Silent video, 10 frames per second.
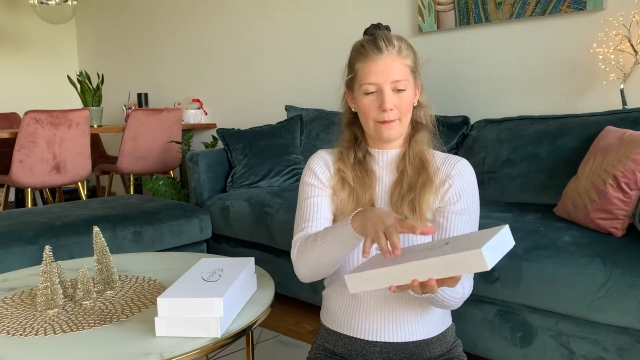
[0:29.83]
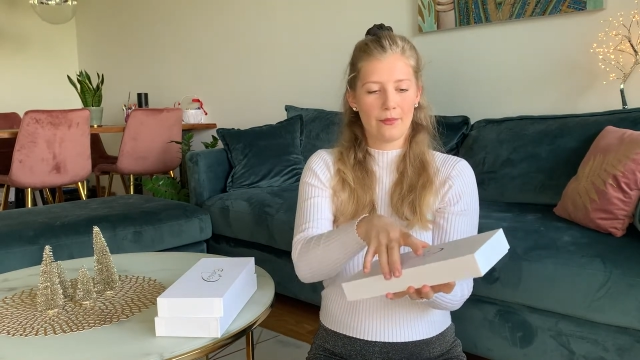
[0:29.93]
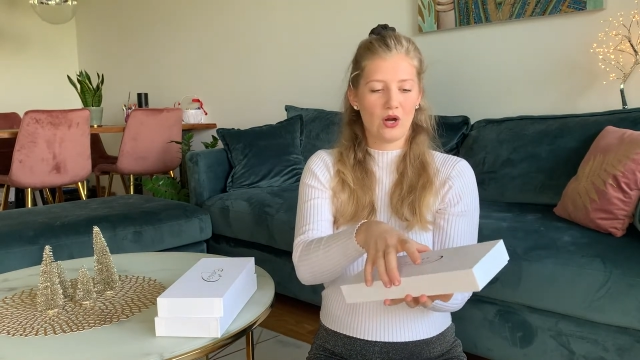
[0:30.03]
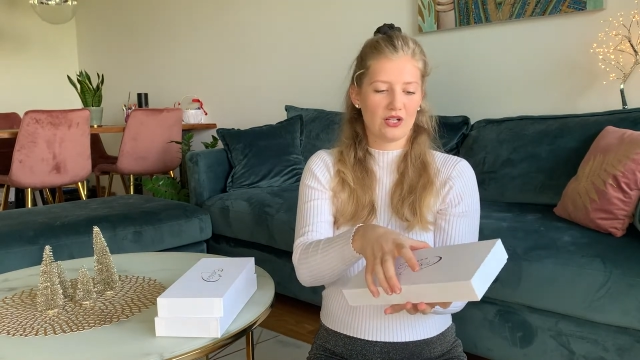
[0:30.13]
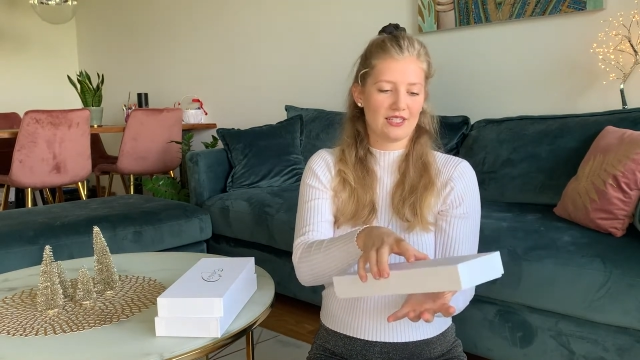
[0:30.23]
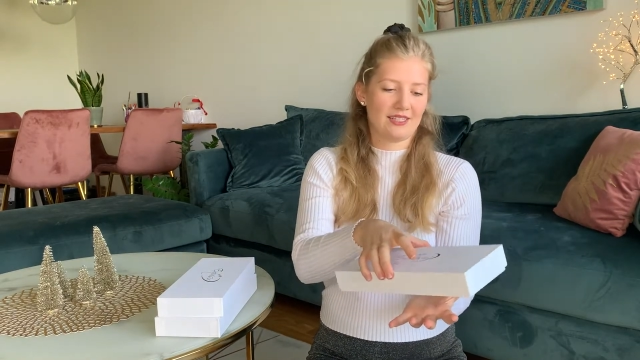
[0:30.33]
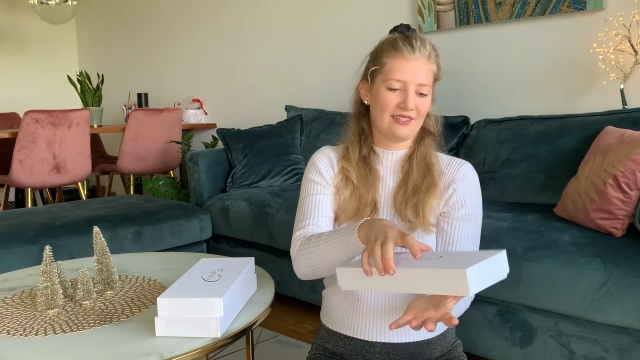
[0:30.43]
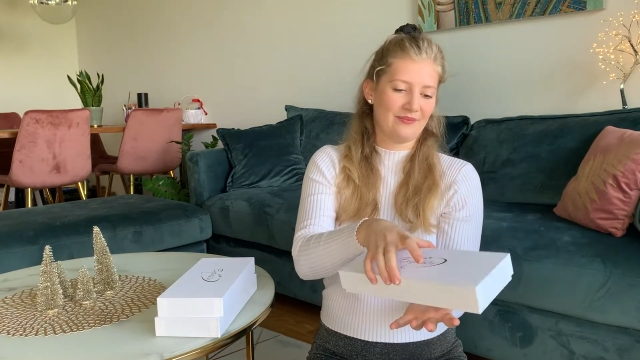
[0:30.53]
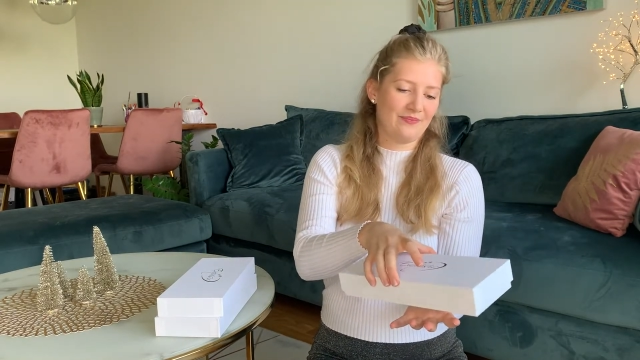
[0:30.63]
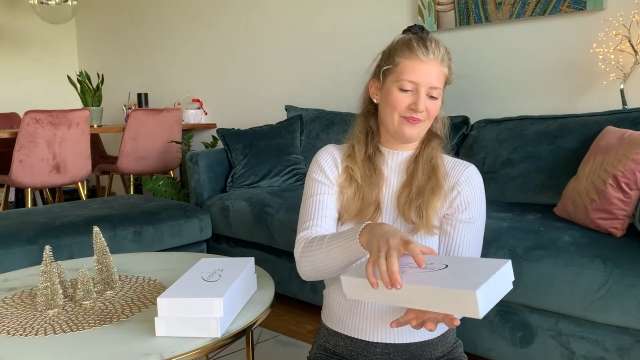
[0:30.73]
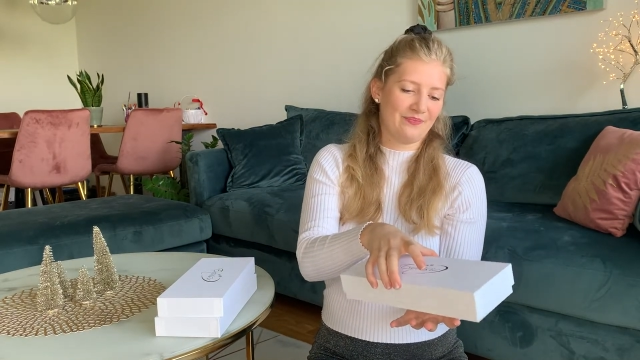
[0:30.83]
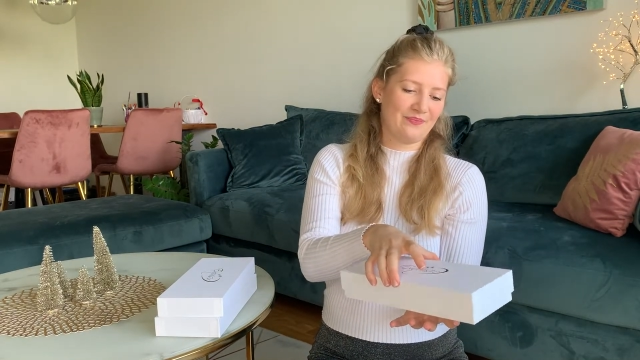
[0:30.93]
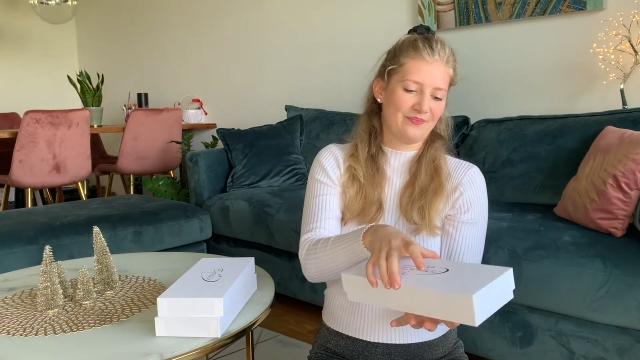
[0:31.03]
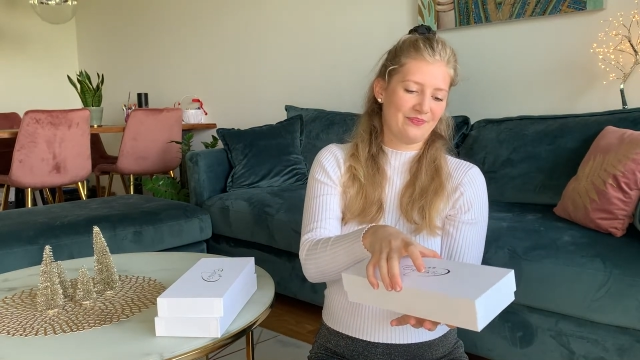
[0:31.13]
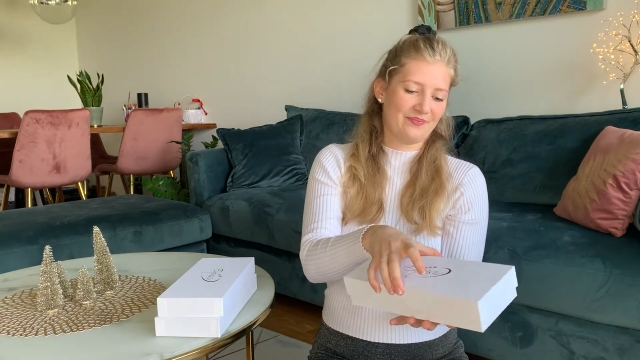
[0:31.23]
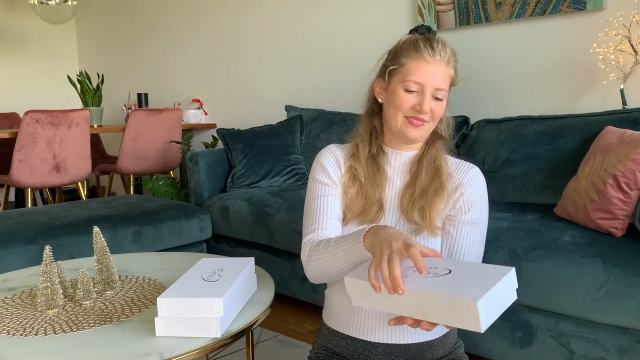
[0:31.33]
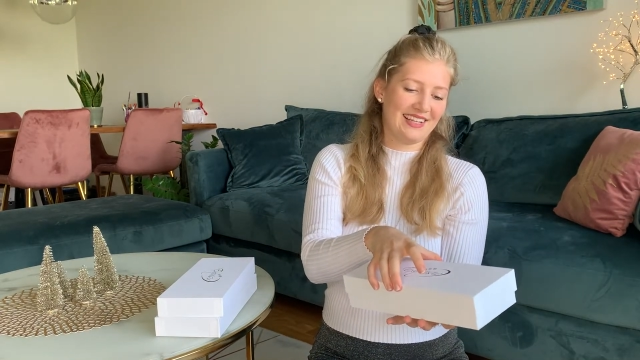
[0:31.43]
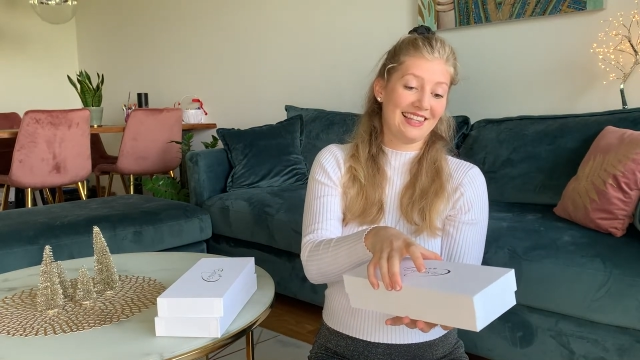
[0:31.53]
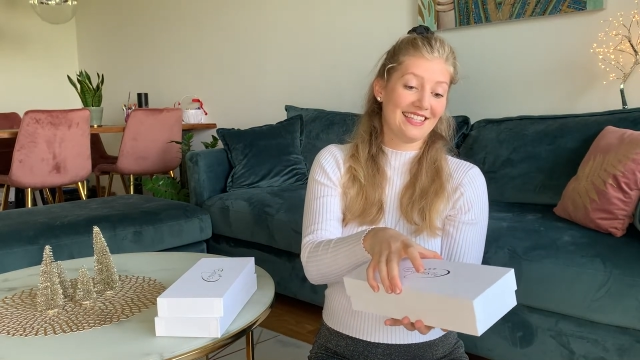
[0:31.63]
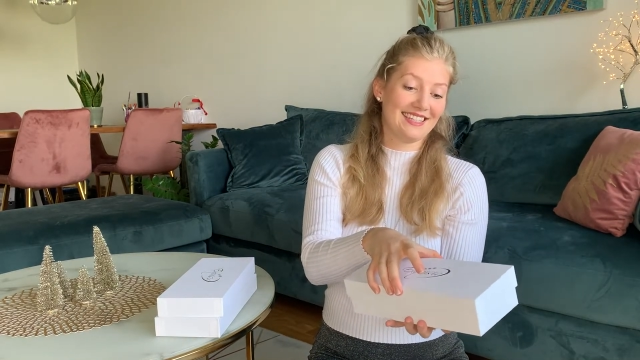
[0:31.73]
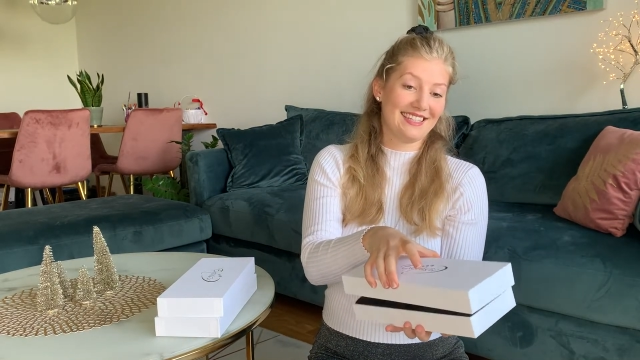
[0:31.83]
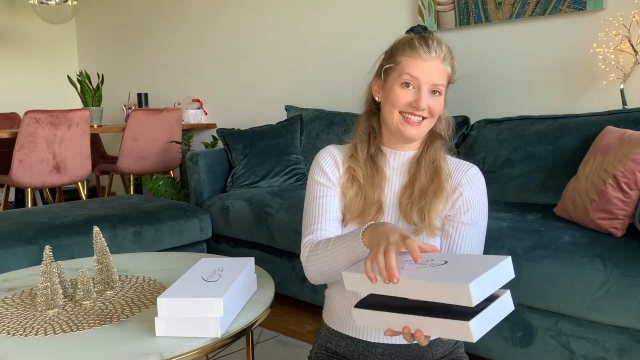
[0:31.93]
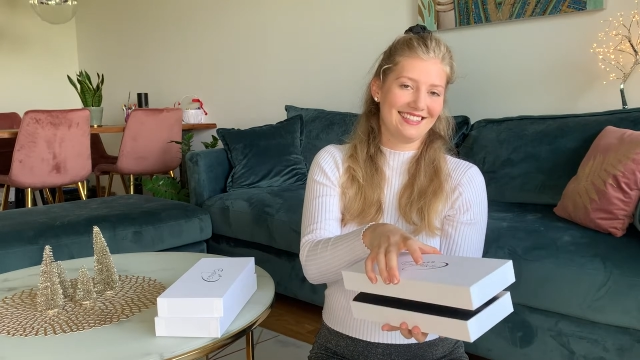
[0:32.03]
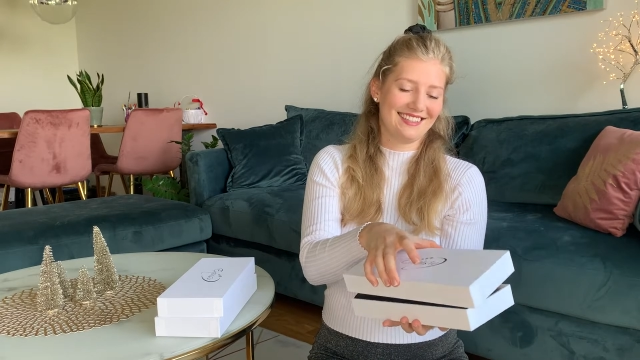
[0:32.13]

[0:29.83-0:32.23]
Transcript: box. Let's see.